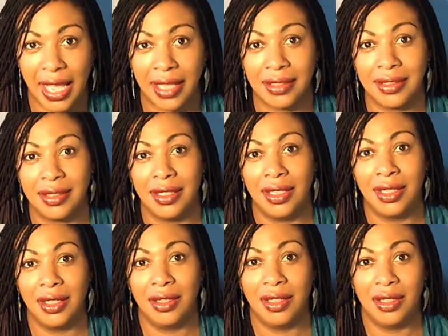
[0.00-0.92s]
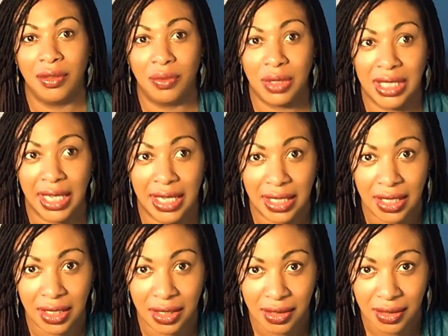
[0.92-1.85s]
And we say
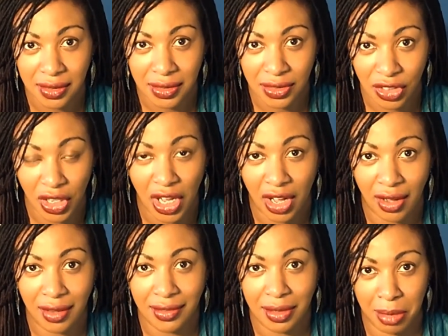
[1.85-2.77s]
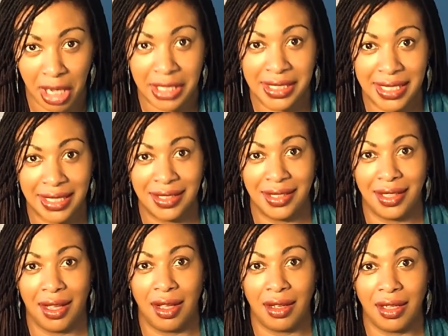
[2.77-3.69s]
to the heart, the mind says to
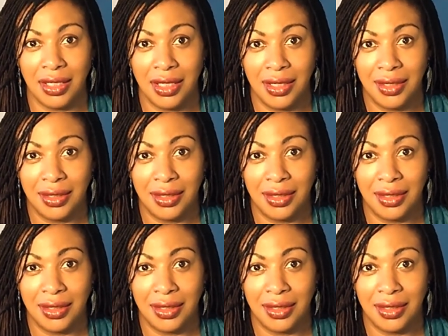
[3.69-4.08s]
the heart,